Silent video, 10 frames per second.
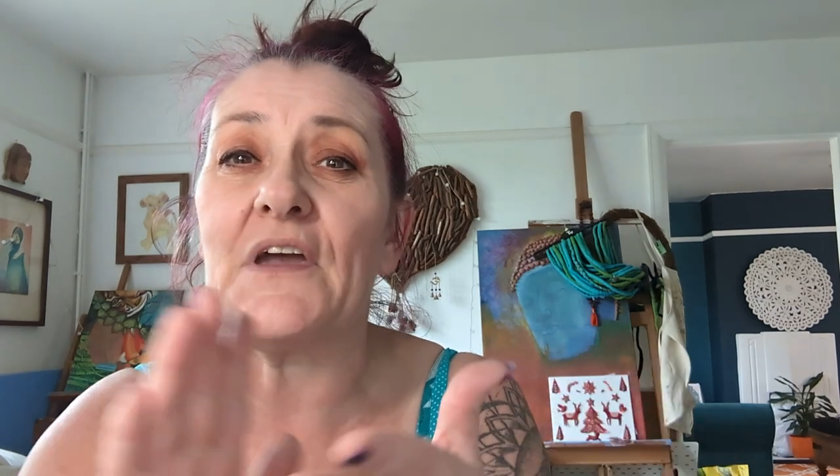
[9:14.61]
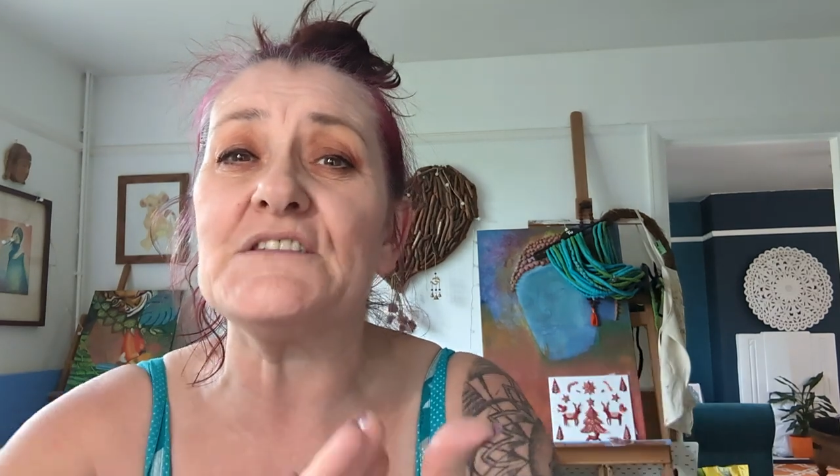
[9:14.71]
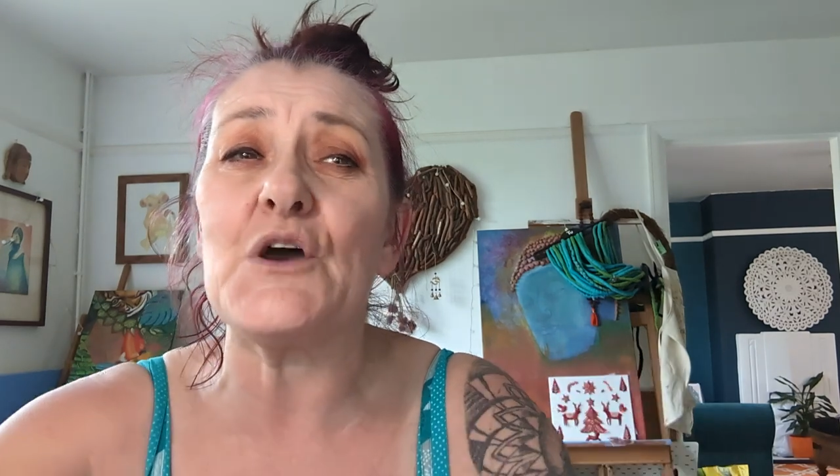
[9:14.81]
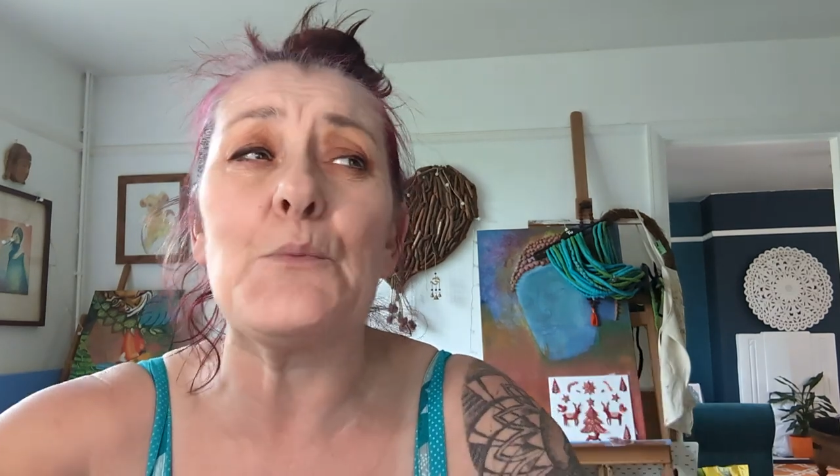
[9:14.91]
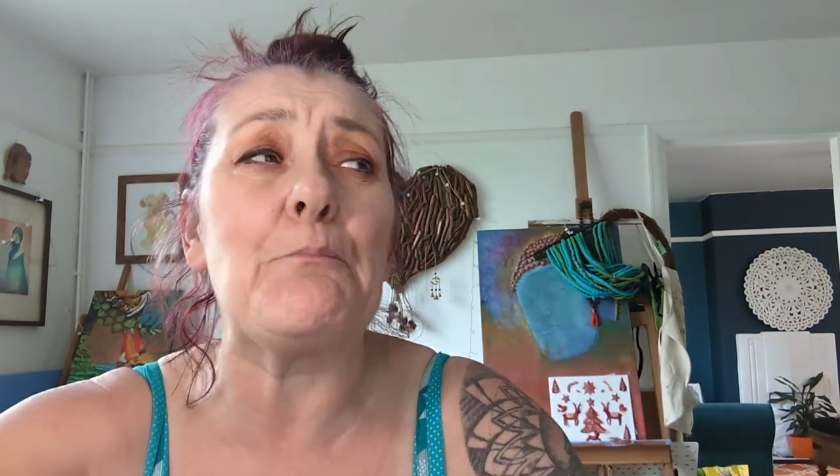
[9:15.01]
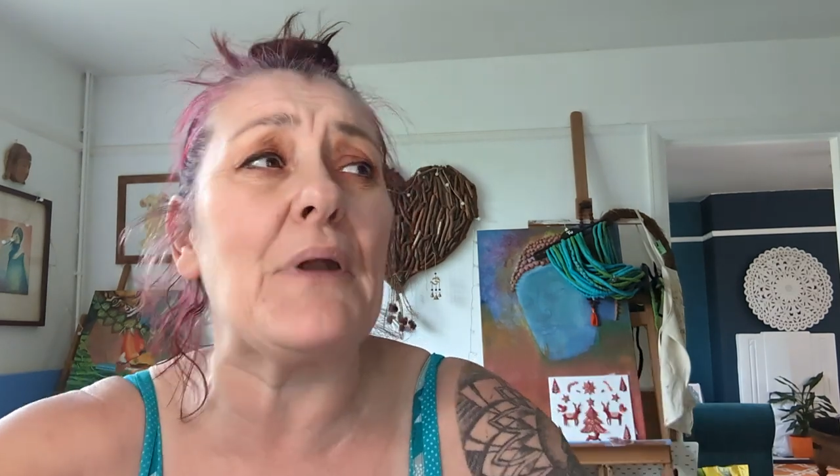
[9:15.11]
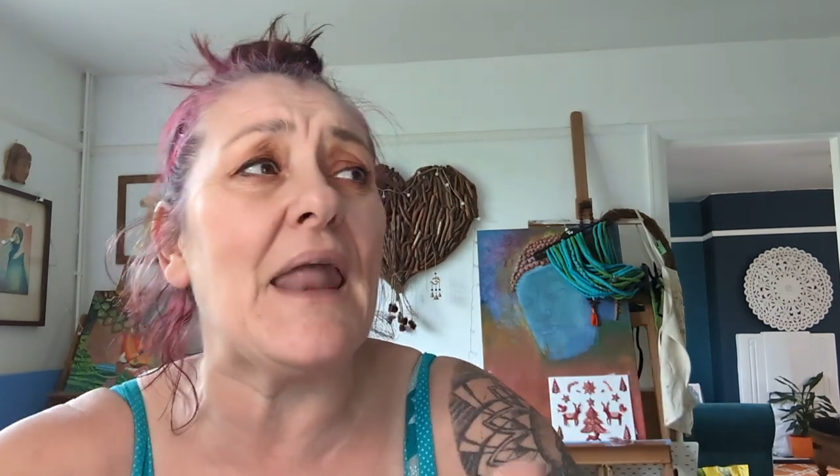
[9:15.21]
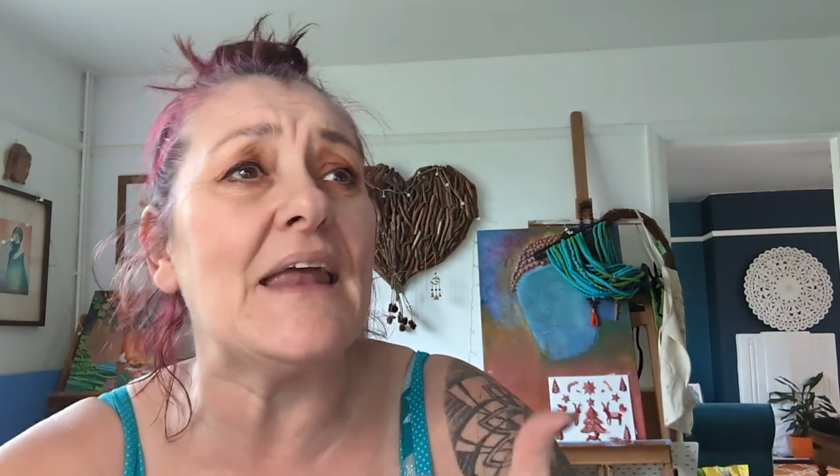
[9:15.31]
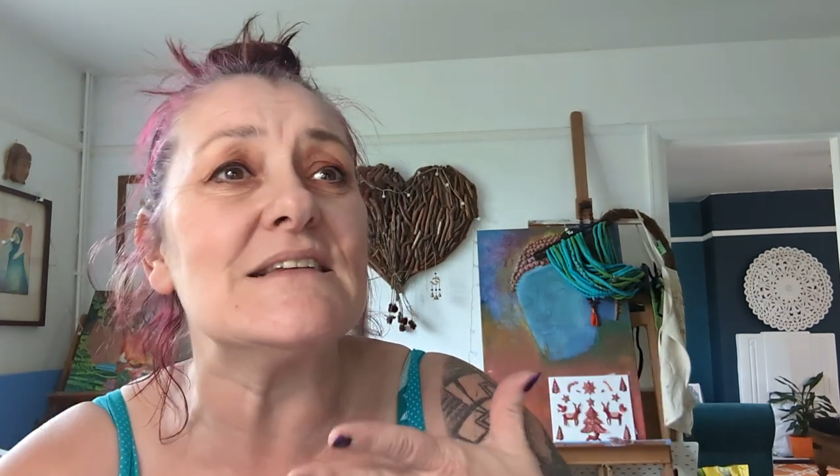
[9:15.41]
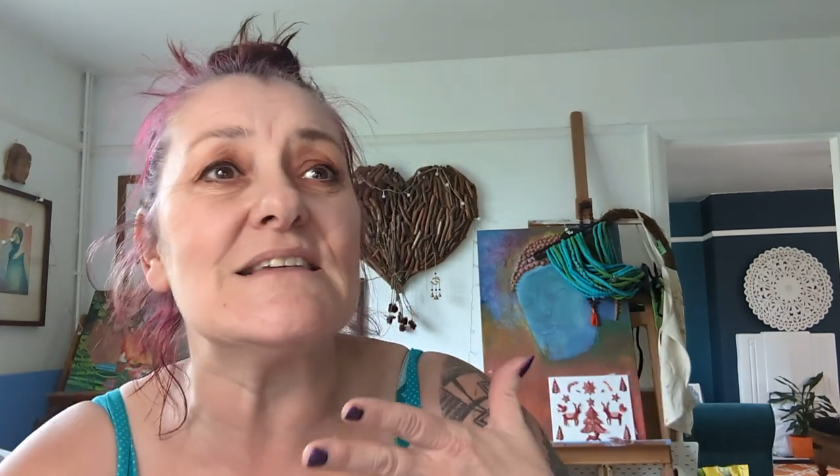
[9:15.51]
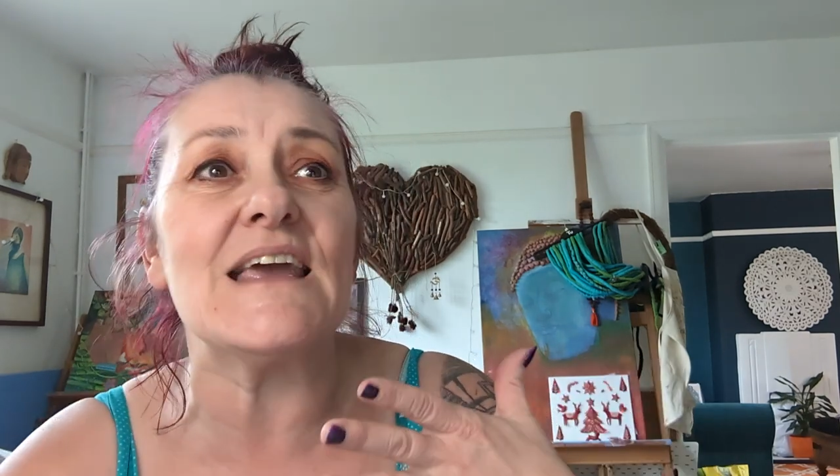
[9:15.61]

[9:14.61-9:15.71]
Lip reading: They don't blend